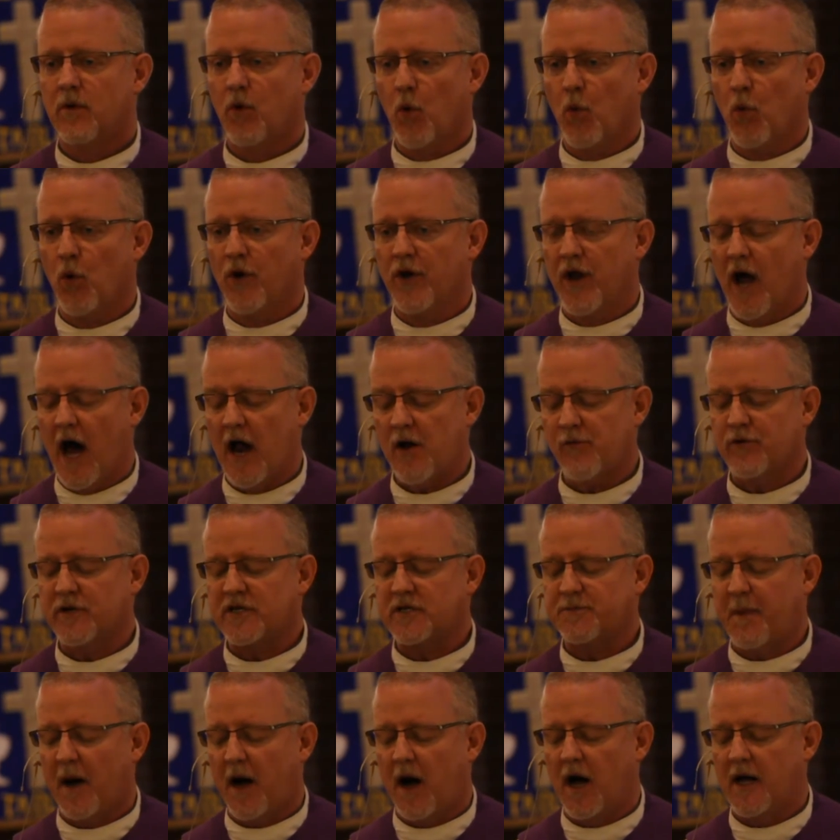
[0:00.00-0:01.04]
will not
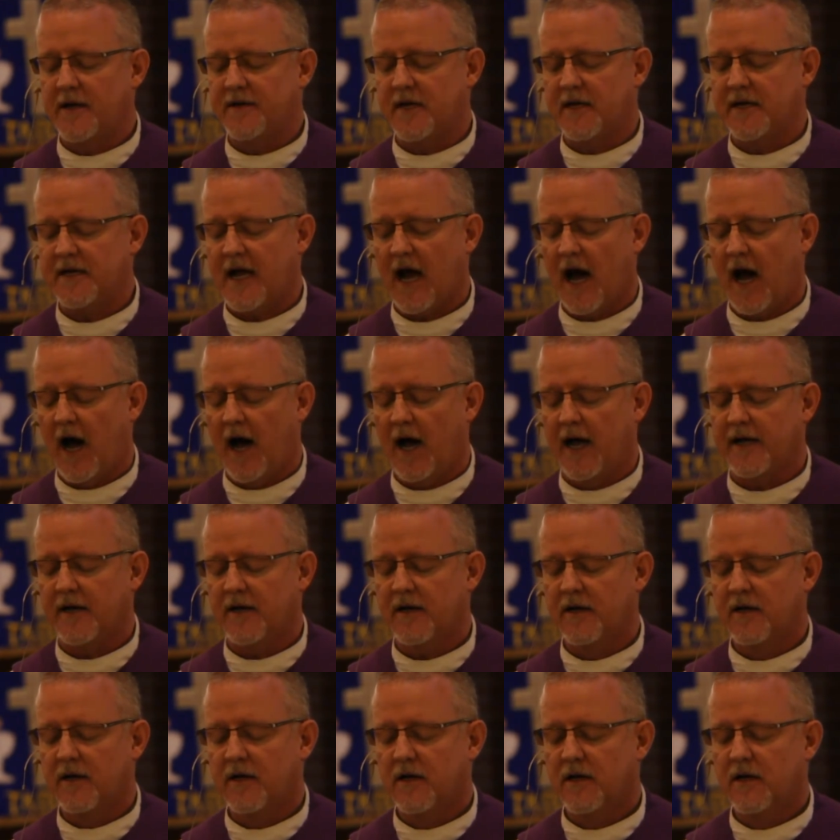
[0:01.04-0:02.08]
respond in kind,
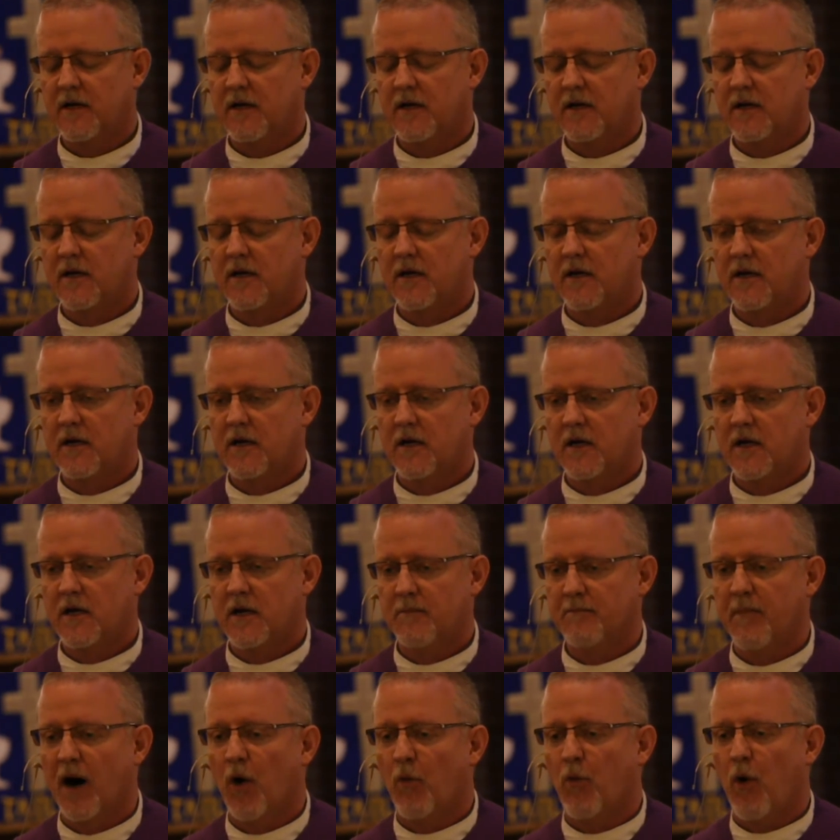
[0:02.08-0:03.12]

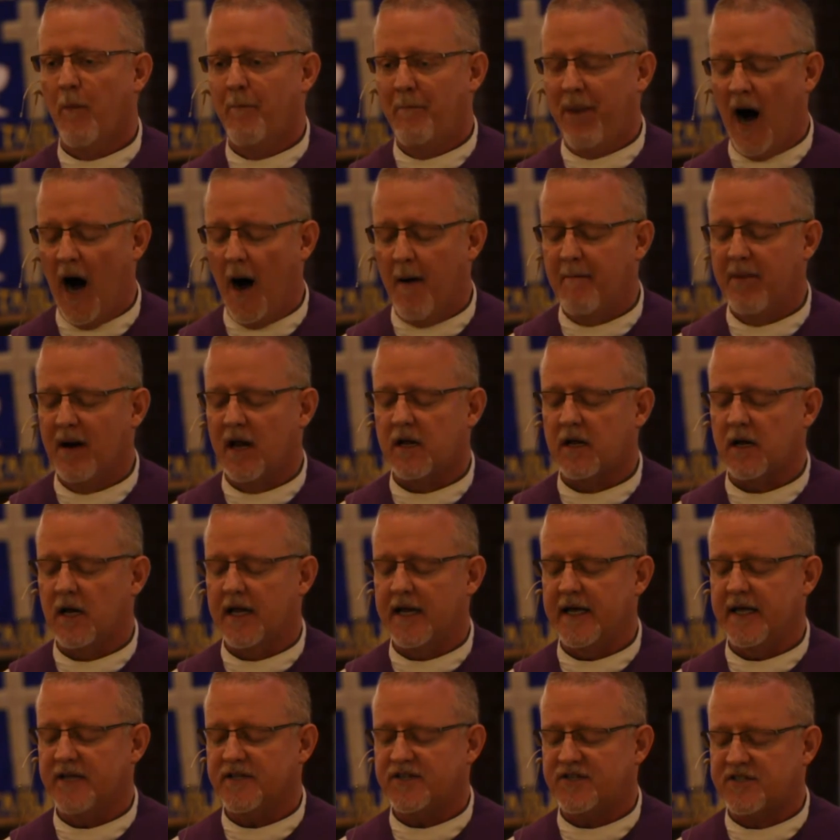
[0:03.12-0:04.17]
but will
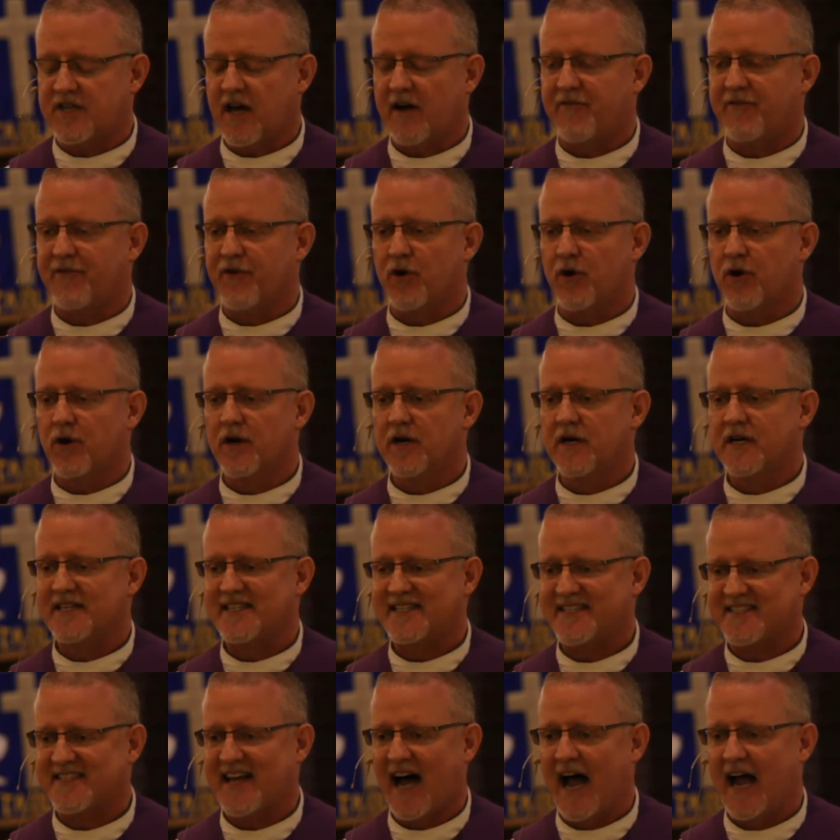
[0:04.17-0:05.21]
publicly suffer
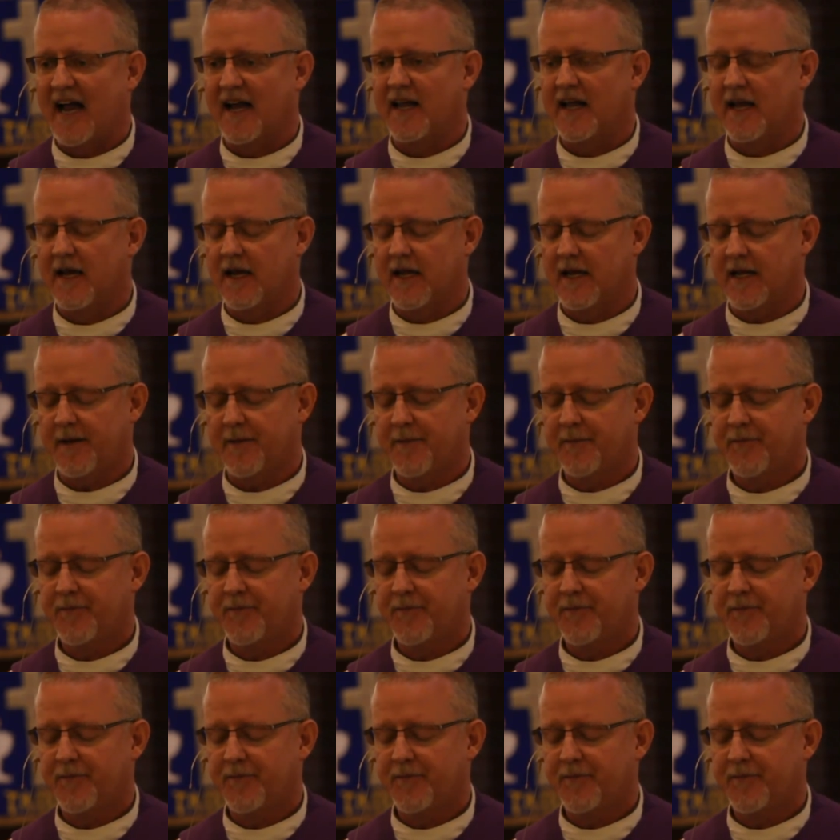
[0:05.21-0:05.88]
silently.